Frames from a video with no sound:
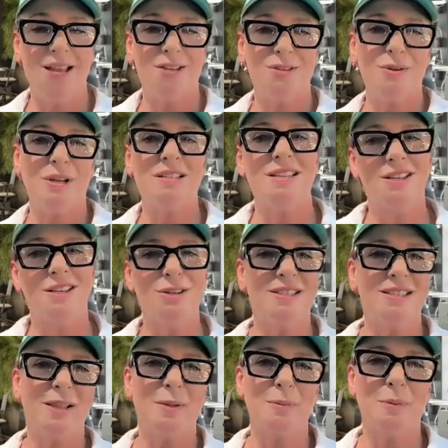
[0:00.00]
So continue to
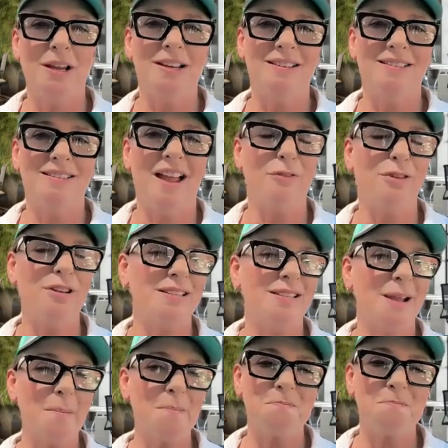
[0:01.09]
celebrate every
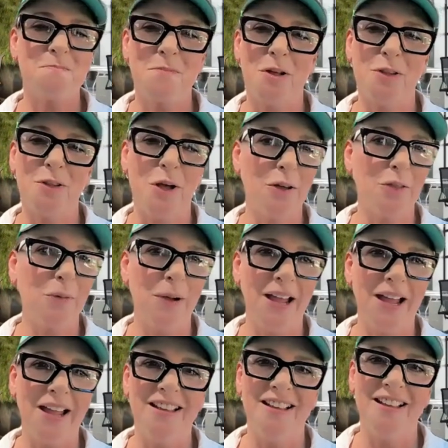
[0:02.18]
step along the
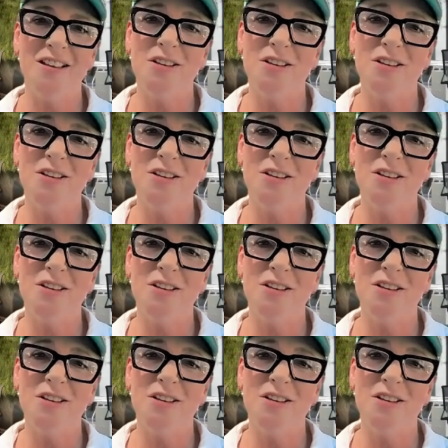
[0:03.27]
way.